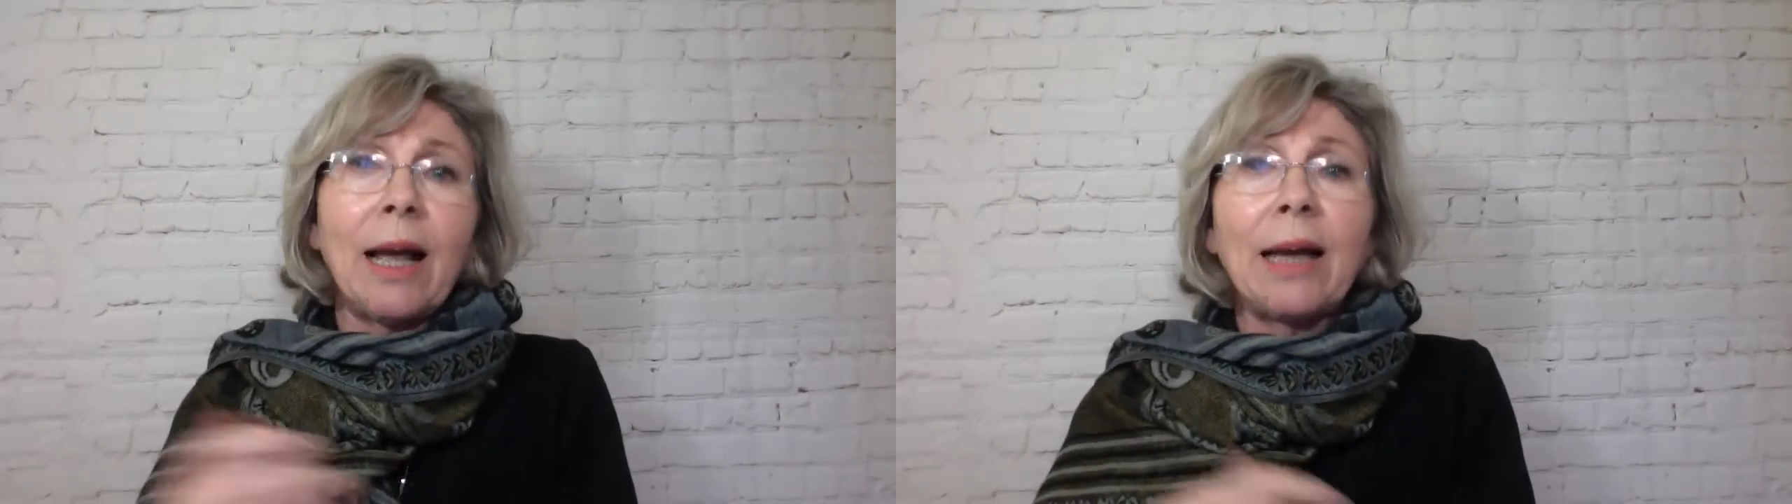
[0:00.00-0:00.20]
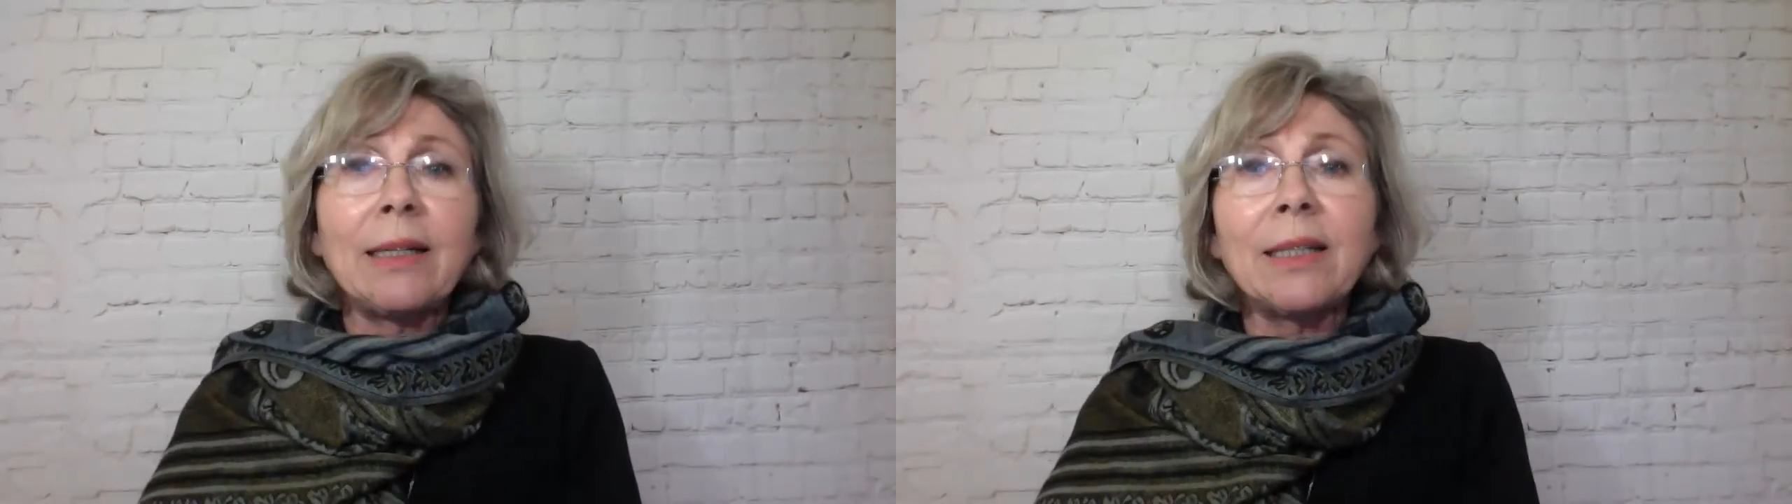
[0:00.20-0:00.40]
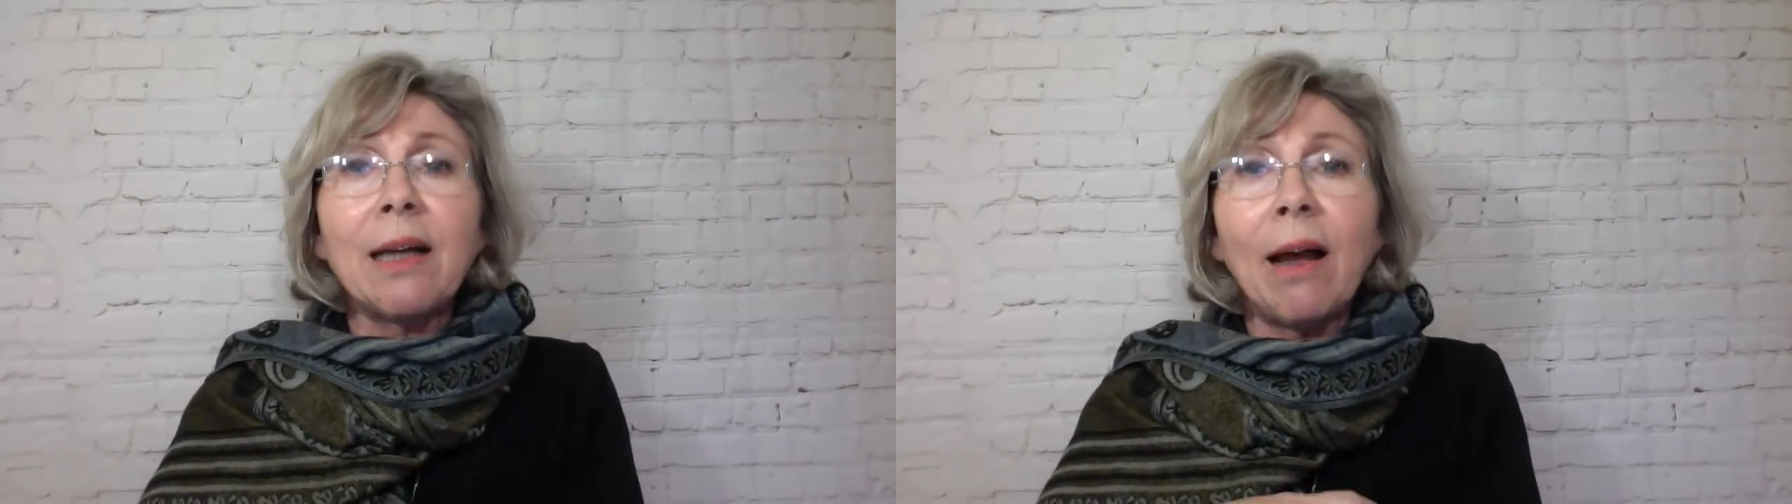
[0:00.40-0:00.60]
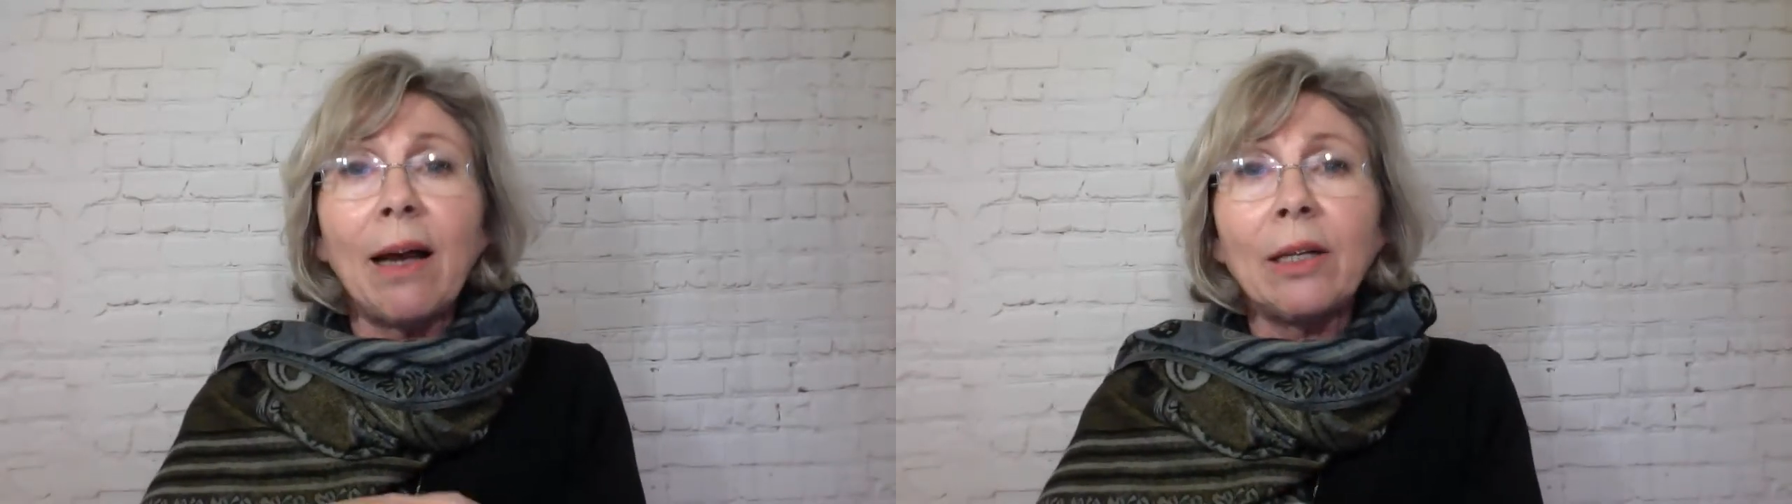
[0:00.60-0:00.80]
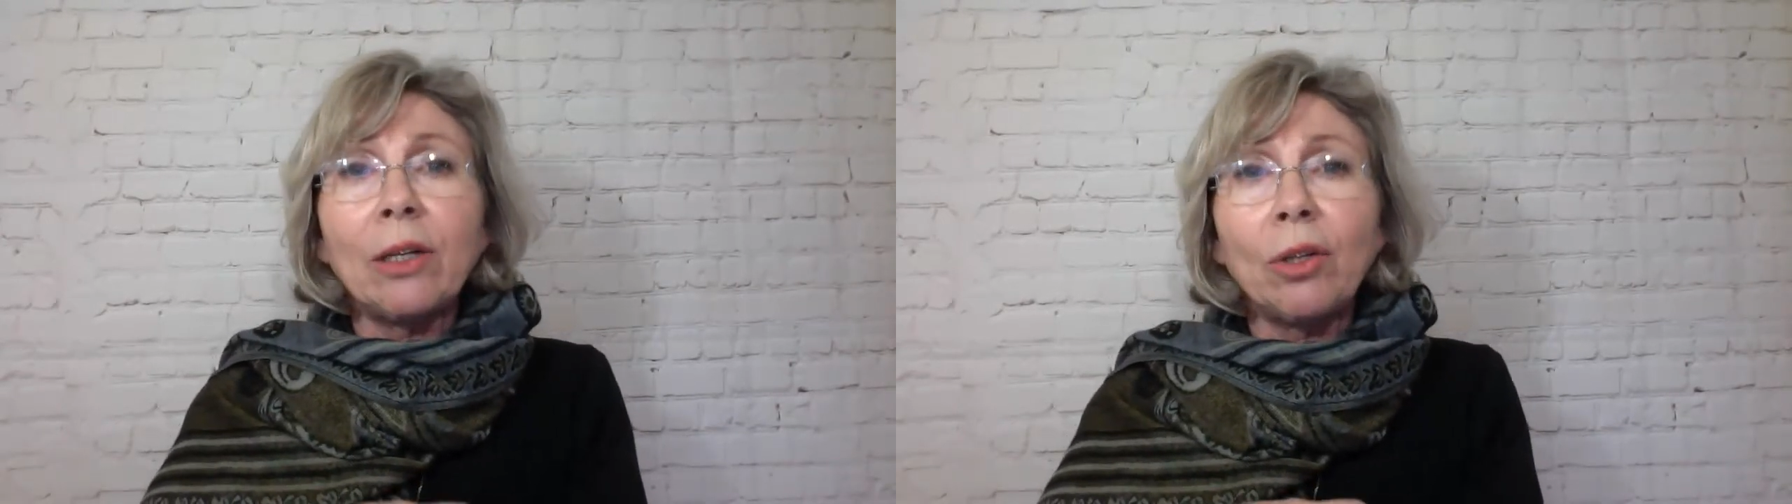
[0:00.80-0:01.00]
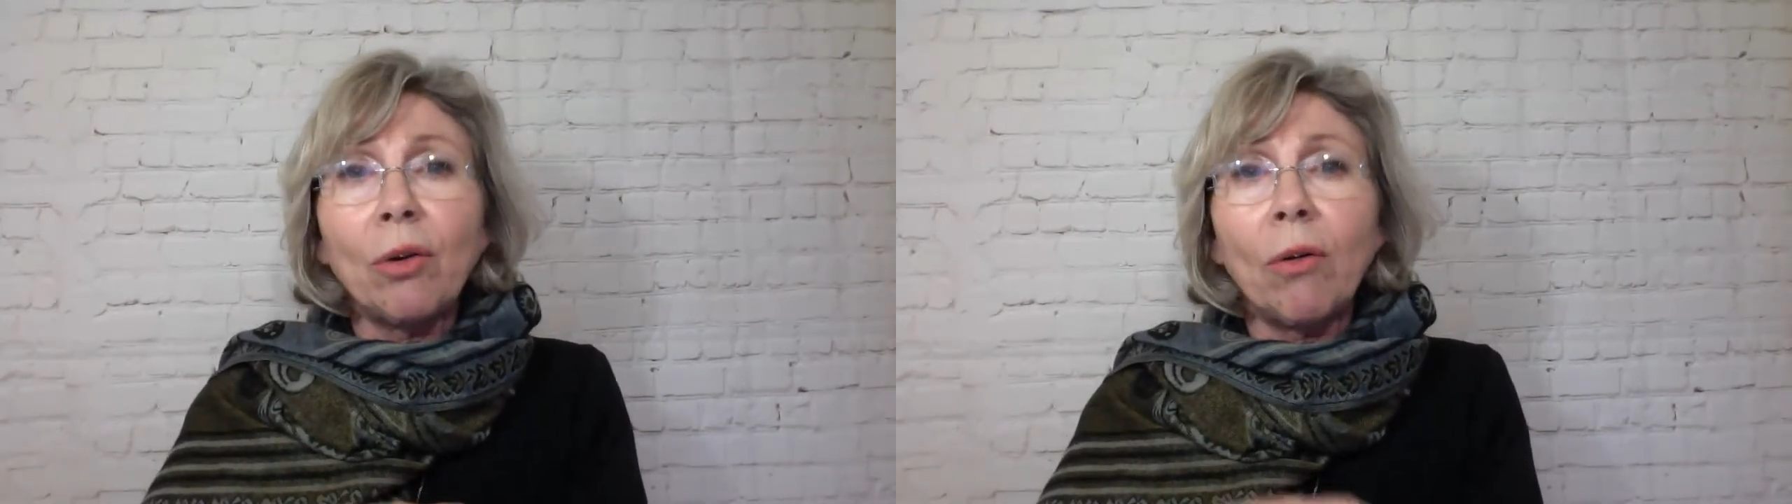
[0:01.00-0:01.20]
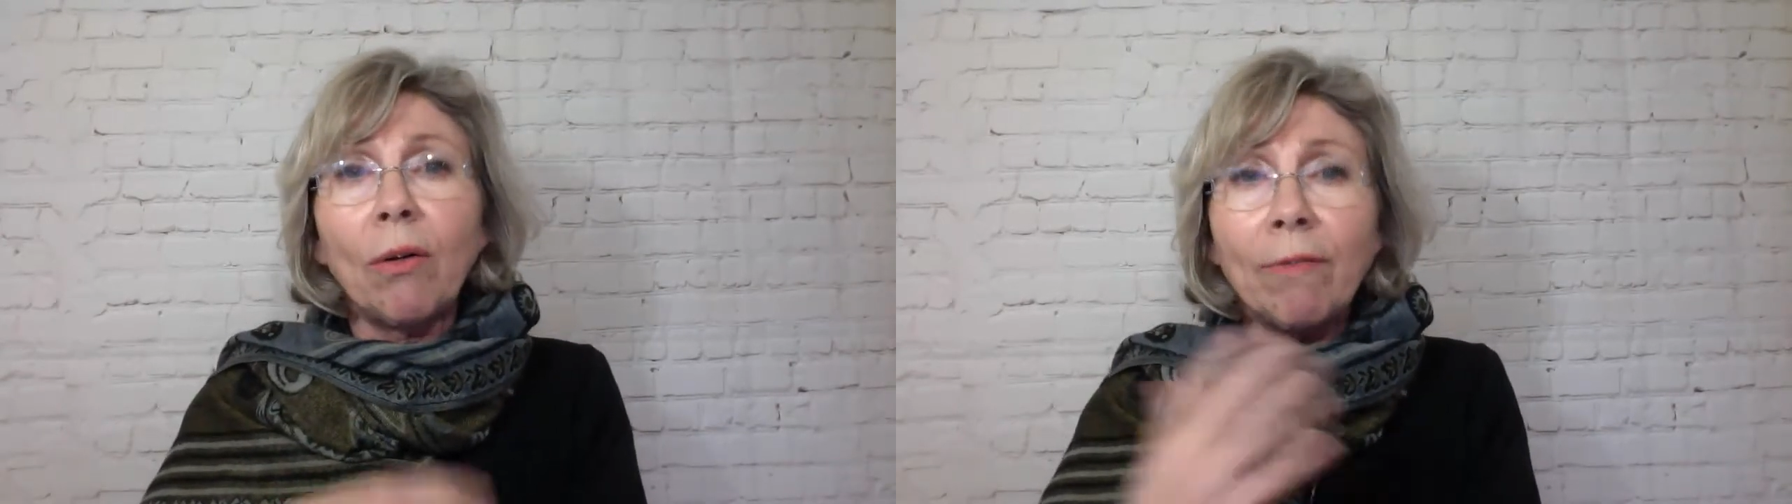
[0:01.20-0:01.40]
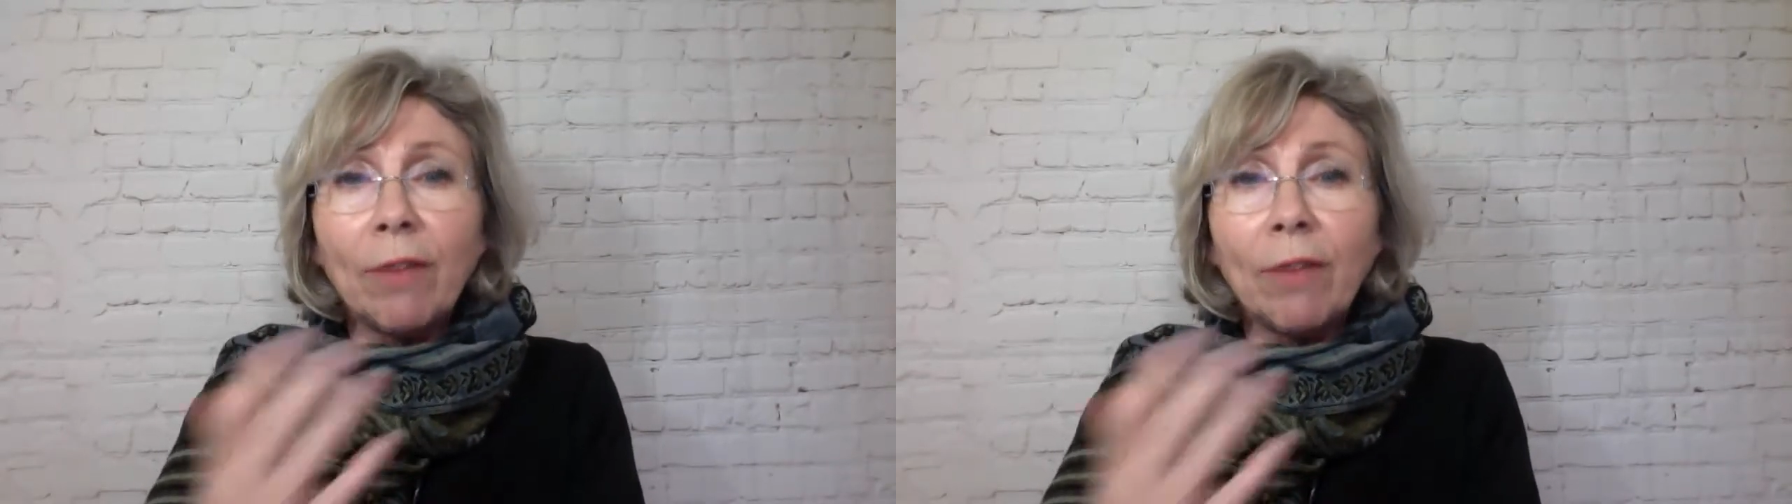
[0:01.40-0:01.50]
and design your